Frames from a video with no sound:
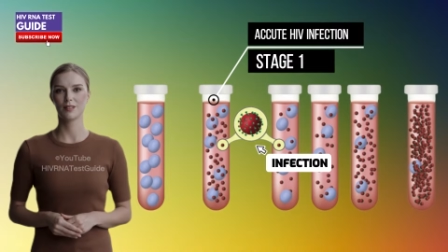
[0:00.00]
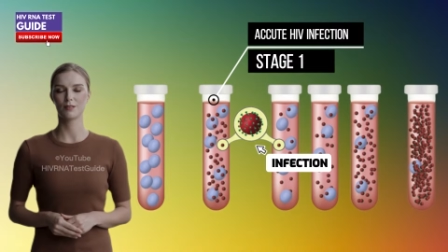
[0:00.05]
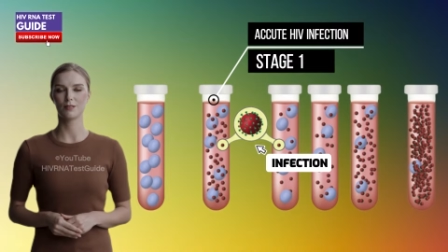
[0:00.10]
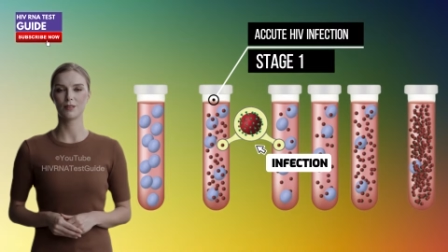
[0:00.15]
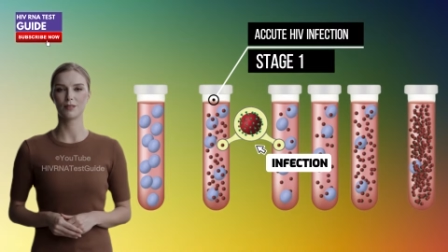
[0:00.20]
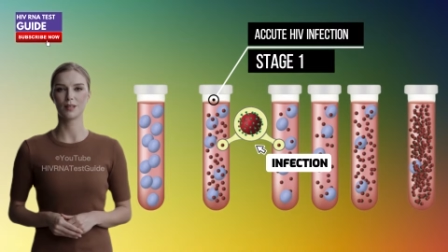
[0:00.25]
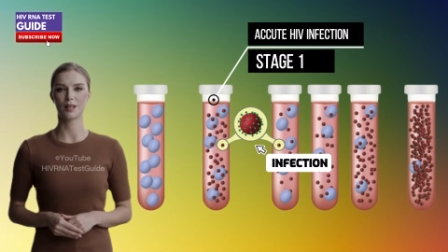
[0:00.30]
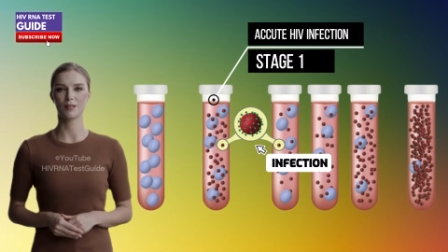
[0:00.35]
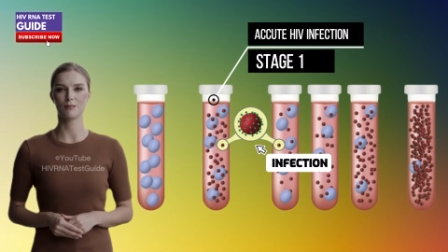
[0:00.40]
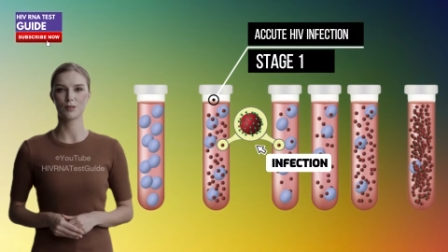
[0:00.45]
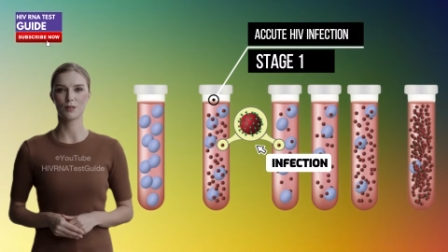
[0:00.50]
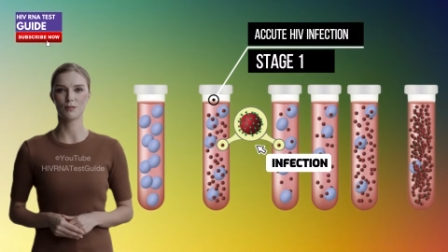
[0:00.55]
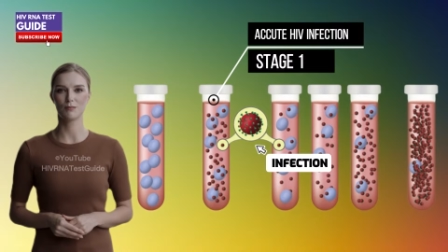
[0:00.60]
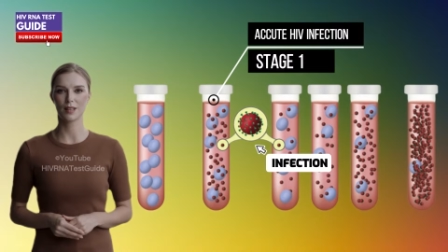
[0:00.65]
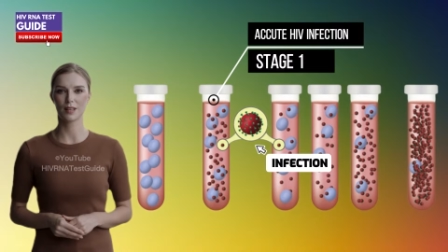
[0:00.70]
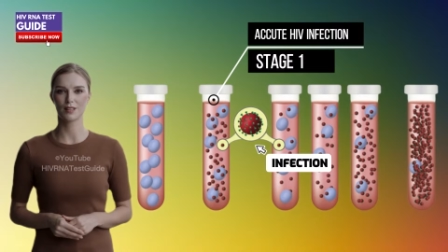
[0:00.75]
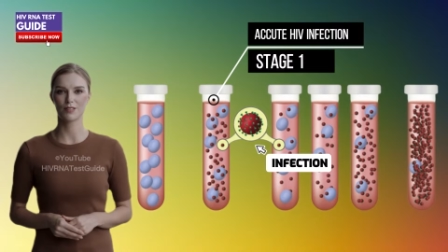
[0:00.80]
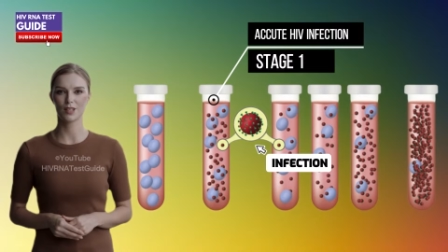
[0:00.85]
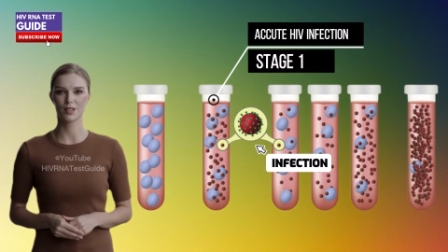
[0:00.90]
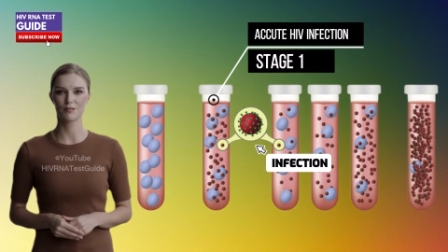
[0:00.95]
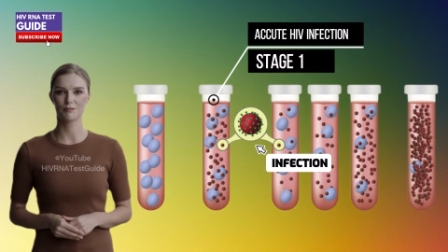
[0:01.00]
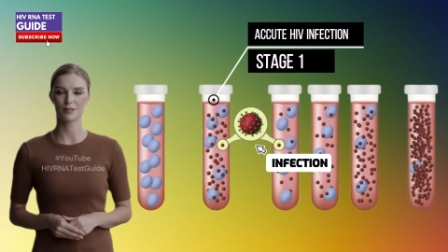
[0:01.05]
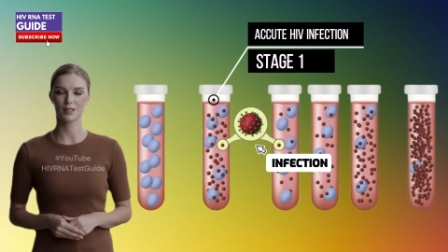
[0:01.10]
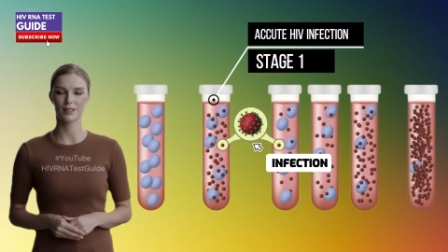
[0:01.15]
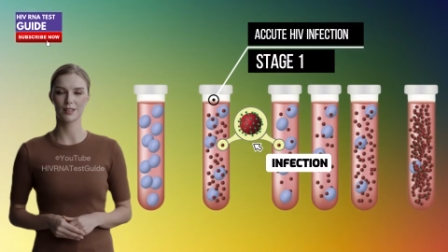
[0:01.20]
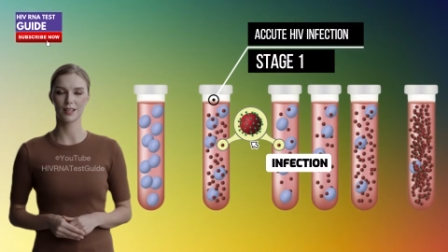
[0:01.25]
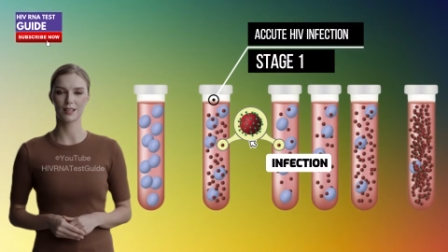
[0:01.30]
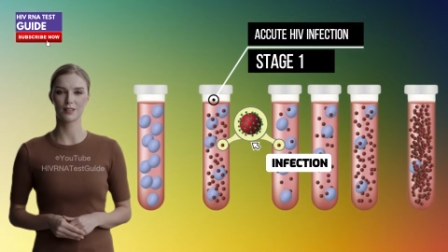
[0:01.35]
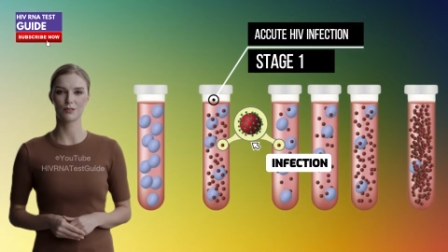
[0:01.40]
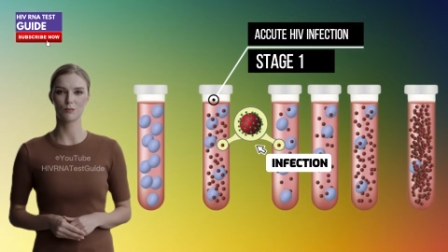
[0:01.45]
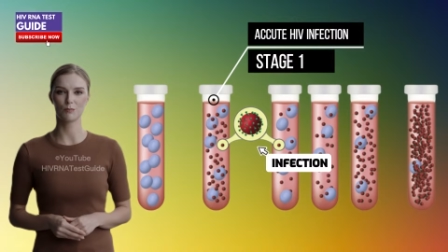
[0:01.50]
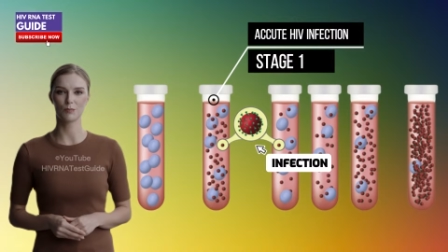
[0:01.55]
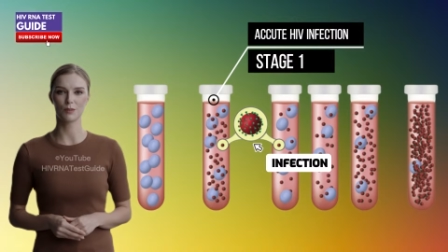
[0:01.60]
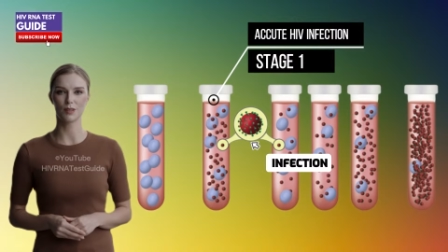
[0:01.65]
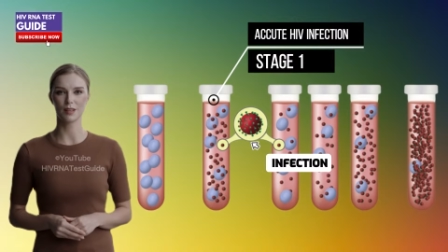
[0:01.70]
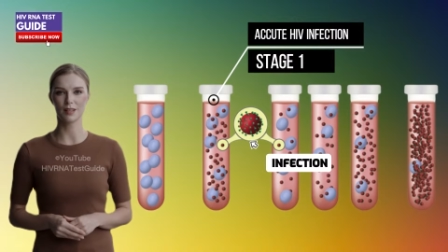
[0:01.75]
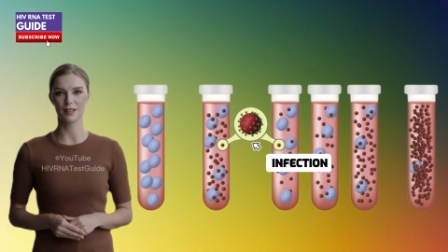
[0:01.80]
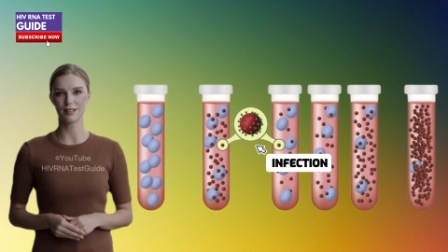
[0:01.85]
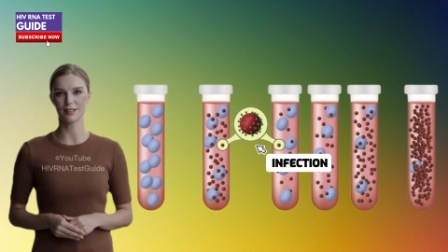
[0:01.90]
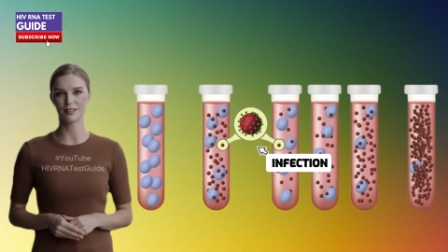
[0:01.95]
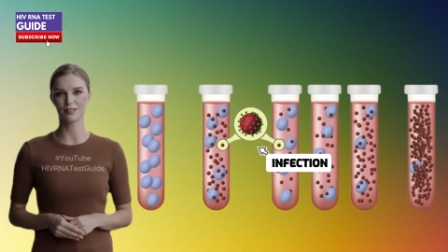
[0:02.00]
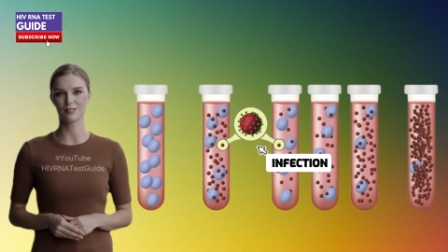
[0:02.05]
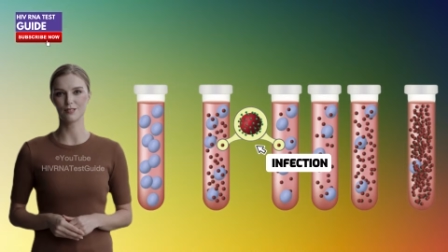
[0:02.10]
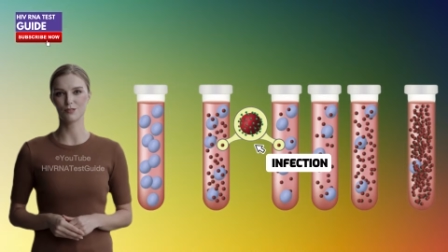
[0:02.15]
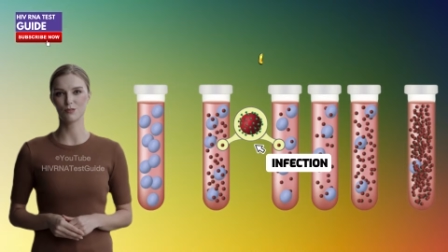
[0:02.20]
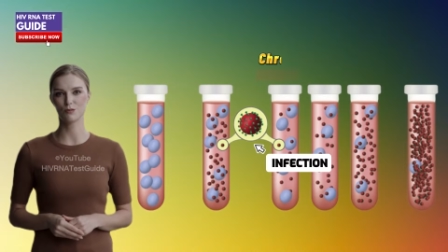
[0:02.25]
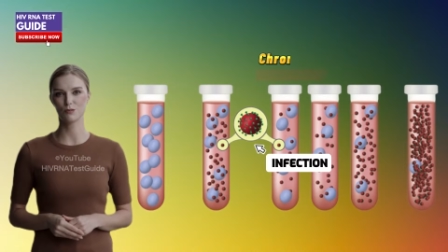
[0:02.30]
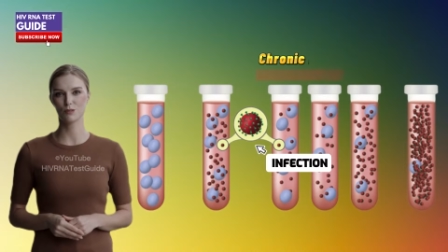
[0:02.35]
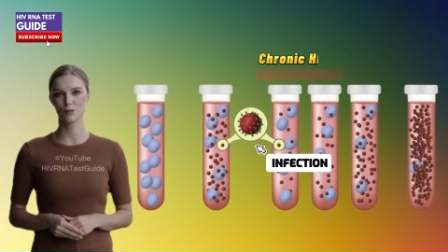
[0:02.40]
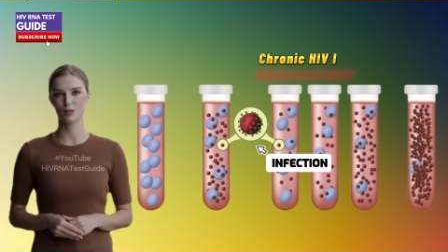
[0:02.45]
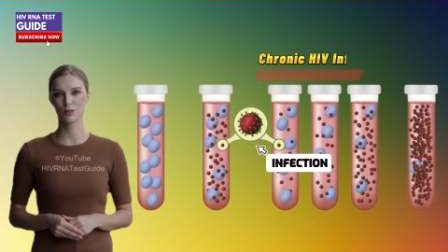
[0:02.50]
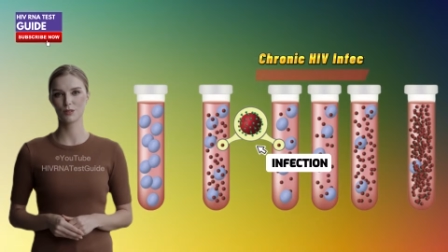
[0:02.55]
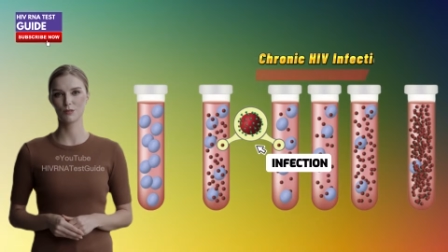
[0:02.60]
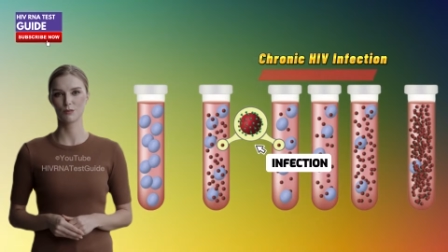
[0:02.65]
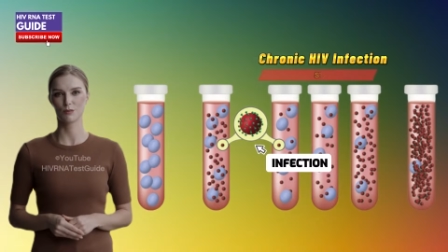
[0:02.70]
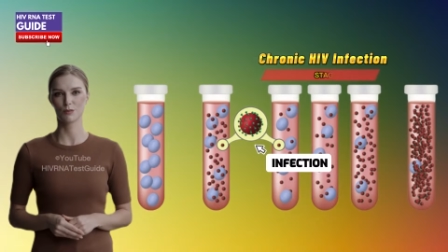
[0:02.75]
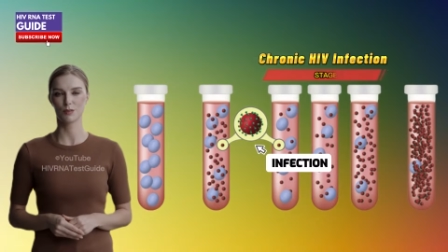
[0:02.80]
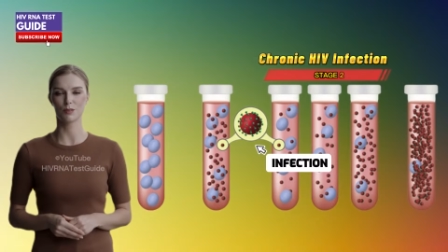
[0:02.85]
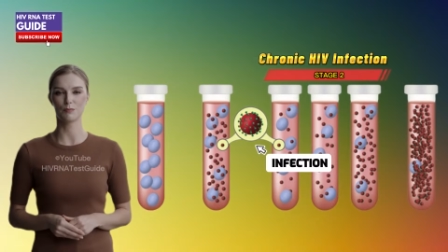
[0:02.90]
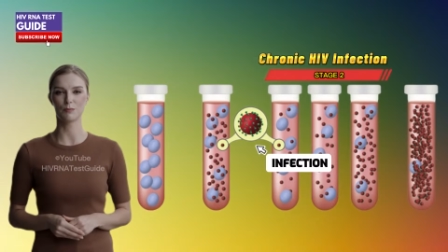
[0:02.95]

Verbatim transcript: that the level of HIV in the blood is too low